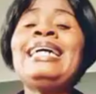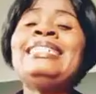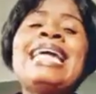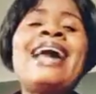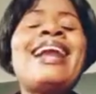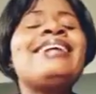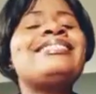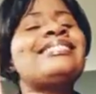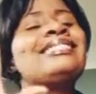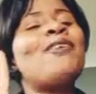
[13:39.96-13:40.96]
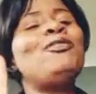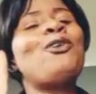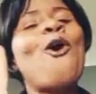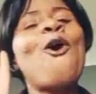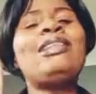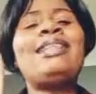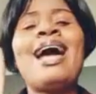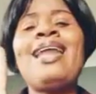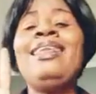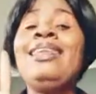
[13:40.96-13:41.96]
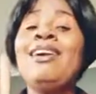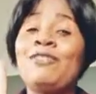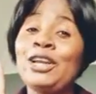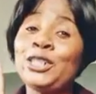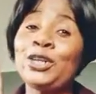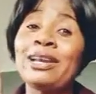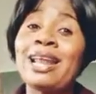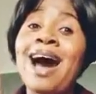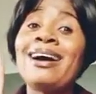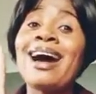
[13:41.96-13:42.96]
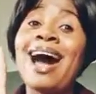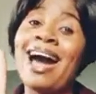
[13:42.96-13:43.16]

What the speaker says: there are 7 other revelational